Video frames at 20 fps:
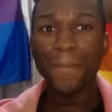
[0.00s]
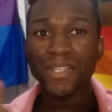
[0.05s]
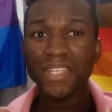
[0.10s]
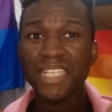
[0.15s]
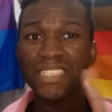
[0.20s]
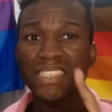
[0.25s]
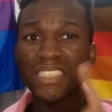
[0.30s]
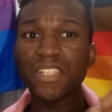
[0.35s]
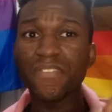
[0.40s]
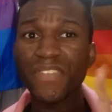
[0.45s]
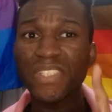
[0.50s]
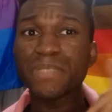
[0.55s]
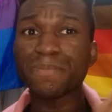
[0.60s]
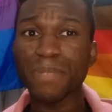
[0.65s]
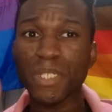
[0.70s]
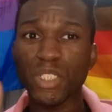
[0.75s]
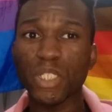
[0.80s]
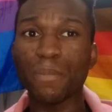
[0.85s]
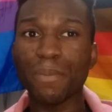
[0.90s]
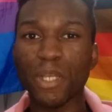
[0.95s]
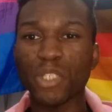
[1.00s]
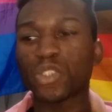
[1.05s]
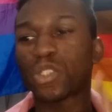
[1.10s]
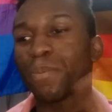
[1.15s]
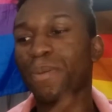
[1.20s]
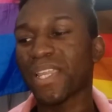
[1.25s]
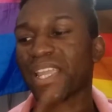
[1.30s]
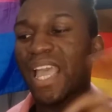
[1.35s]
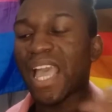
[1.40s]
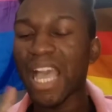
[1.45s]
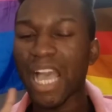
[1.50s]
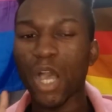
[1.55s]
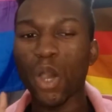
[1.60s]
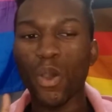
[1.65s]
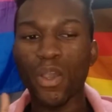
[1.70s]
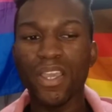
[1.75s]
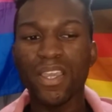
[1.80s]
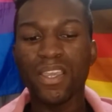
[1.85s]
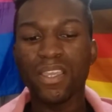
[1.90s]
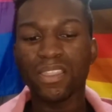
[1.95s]
But there's something special about dropping
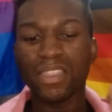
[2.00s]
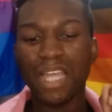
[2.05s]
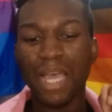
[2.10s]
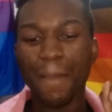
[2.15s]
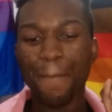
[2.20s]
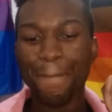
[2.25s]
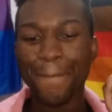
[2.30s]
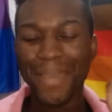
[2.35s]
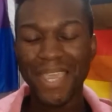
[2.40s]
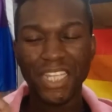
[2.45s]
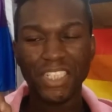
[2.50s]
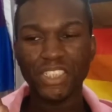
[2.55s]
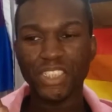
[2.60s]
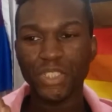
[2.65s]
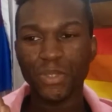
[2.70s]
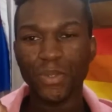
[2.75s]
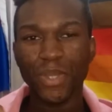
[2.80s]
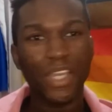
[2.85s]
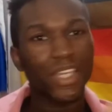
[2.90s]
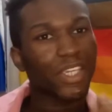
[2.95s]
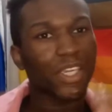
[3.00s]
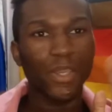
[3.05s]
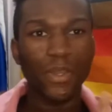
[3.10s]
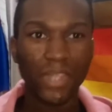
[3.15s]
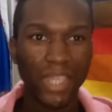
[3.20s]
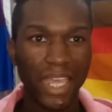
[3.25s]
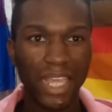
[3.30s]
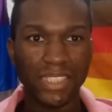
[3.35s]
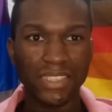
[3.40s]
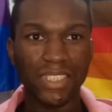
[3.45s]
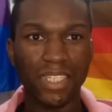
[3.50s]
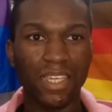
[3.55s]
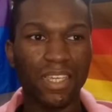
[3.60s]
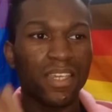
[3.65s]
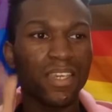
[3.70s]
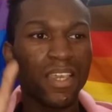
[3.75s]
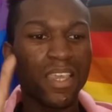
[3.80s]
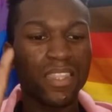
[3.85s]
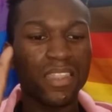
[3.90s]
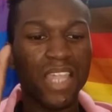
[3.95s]
out that makes you a go-getter,
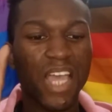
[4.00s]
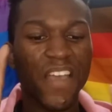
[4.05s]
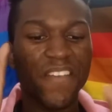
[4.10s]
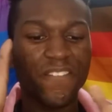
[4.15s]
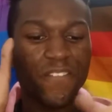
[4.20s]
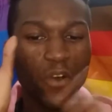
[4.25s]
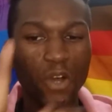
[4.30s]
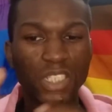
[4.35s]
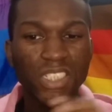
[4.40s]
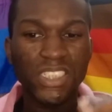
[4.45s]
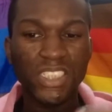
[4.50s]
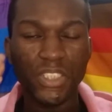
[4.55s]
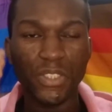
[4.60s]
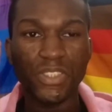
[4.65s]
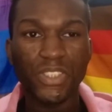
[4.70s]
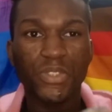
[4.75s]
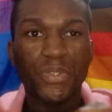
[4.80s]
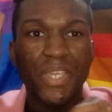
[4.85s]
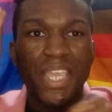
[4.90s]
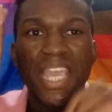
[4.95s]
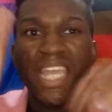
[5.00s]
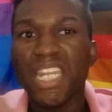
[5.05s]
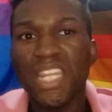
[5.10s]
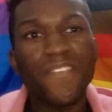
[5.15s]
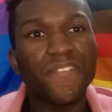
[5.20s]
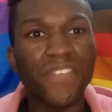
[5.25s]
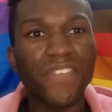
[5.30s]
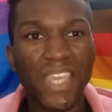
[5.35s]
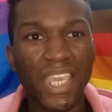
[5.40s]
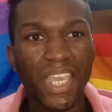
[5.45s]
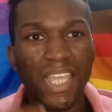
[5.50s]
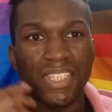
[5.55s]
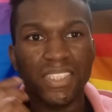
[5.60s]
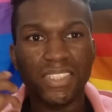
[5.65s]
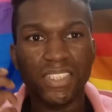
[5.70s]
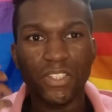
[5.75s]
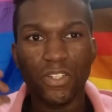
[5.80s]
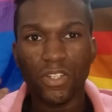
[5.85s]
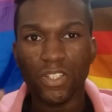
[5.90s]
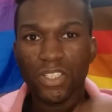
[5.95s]
that forces you to
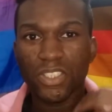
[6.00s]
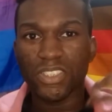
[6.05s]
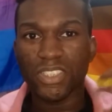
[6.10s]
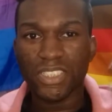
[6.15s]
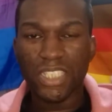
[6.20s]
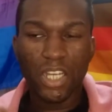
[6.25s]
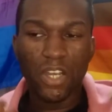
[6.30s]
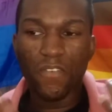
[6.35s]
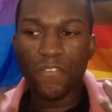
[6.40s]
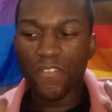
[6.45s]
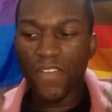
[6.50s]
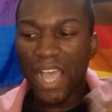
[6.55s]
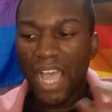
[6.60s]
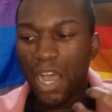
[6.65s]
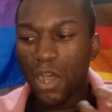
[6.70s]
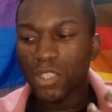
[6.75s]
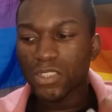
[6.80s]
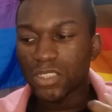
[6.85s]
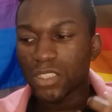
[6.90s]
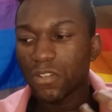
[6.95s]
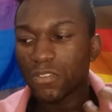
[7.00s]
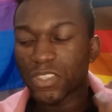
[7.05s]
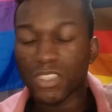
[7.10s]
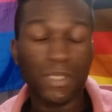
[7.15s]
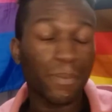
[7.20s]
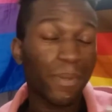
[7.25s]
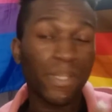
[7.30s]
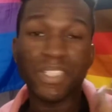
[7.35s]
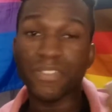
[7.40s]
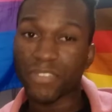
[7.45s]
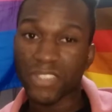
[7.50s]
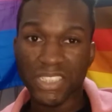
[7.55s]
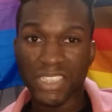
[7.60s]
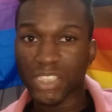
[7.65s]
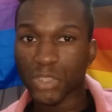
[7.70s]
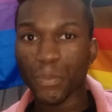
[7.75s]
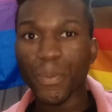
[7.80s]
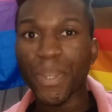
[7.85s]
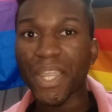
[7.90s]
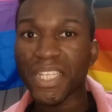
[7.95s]
innovate yourself out of so many different
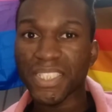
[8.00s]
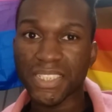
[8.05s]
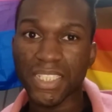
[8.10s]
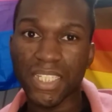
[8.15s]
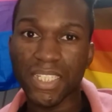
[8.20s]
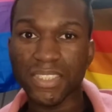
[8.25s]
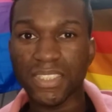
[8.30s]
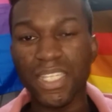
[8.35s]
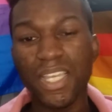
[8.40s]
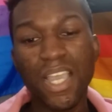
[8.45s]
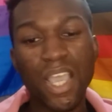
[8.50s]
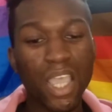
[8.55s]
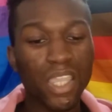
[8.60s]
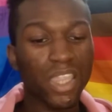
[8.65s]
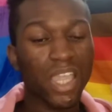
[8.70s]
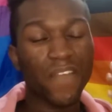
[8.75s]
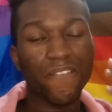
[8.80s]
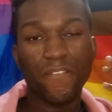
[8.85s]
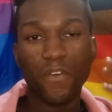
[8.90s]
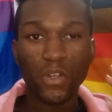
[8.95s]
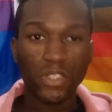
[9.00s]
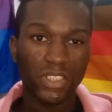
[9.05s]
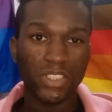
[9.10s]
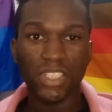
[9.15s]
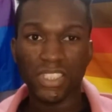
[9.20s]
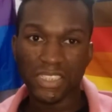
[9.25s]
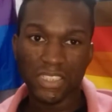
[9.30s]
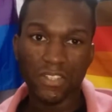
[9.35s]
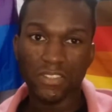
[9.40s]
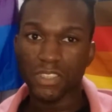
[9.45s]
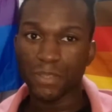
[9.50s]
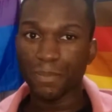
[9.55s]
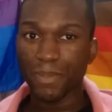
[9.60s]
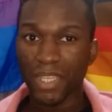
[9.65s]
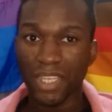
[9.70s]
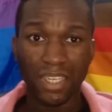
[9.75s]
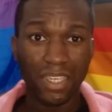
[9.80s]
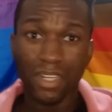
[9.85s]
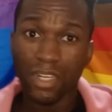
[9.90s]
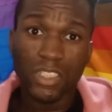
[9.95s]
situations, that forces yourself to
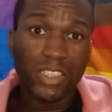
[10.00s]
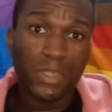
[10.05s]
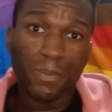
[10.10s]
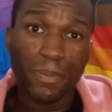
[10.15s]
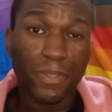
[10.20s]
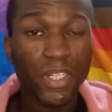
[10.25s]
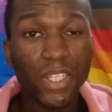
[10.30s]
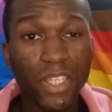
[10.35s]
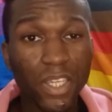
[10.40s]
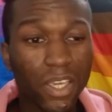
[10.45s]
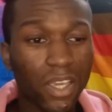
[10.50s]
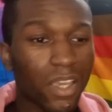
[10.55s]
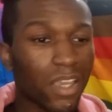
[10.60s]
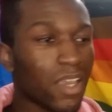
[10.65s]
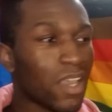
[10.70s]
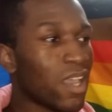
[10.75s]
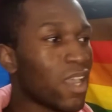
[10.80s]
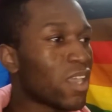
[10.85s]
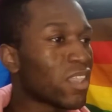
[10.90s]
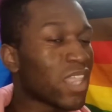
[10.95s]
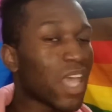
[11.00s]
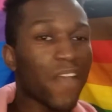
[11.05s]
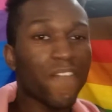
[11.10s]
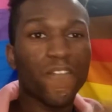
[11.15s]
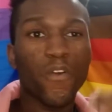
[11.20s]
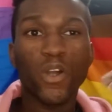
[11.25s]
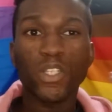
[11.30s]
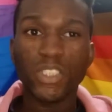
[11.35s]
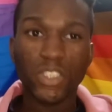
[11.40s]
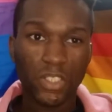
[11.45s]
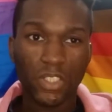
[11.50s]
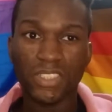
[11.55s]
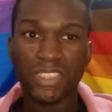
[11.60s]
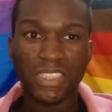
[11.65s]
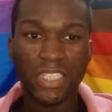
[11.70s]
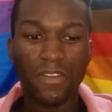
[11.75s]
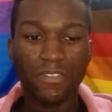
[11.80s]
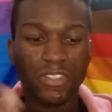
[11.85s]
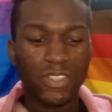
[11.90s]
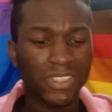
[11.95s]
be an entrepreneur, that forces
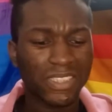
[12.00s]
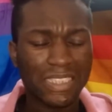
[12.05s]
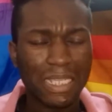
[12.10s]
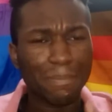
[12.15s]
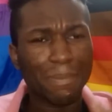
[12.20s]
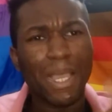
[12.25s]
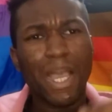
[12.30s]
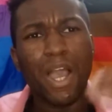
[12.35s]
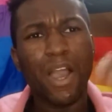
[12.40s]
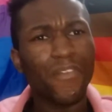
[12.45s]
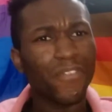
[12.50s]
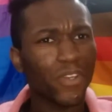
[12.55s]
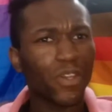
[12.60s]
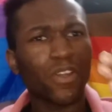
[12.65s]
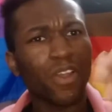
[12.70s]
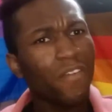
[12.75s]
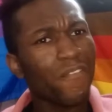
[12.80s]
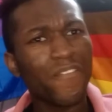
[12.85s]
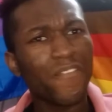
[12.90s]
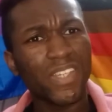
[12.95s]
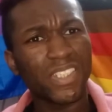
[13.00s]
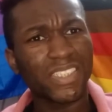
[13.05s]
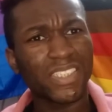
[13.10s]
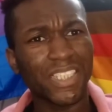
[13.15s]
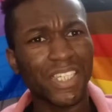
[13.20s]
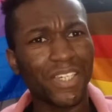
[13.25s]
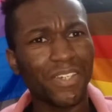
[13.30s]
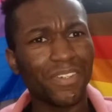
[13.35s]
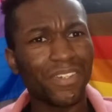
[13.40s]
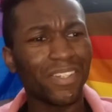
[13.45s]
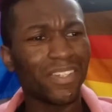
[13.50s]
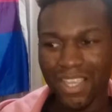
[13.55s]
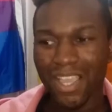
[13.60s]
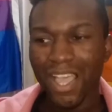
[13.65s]
yourself to step out of your comfort zone.